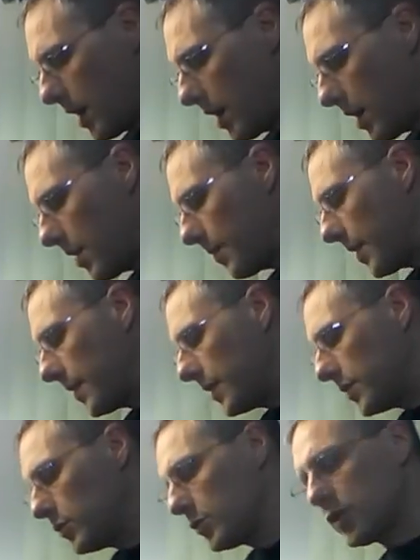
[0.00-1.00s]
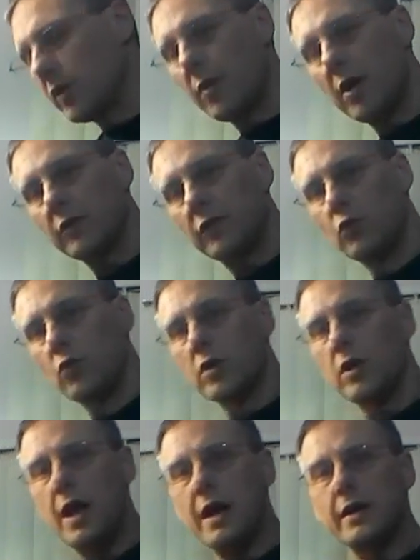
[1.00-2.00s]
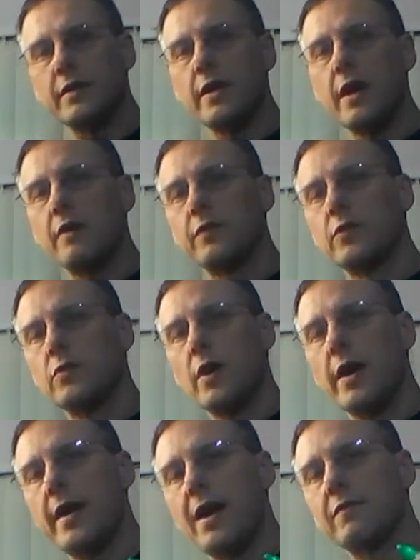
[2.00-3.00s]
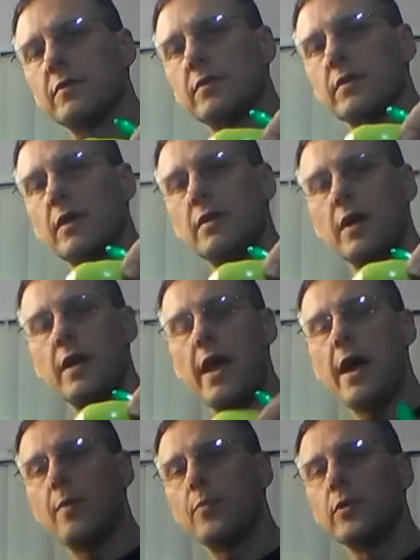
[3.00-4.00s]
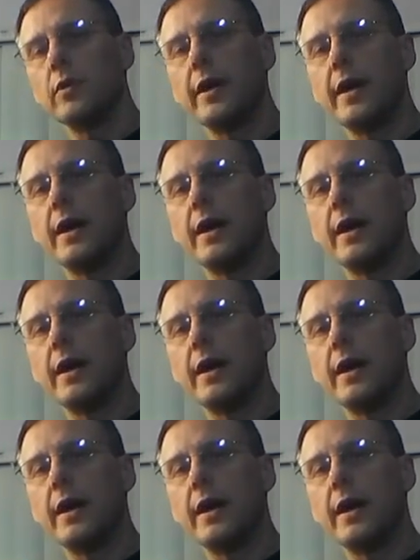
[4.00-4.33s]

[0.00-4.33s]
And then usually about 2 o'clock in the afternoon, I have an apple.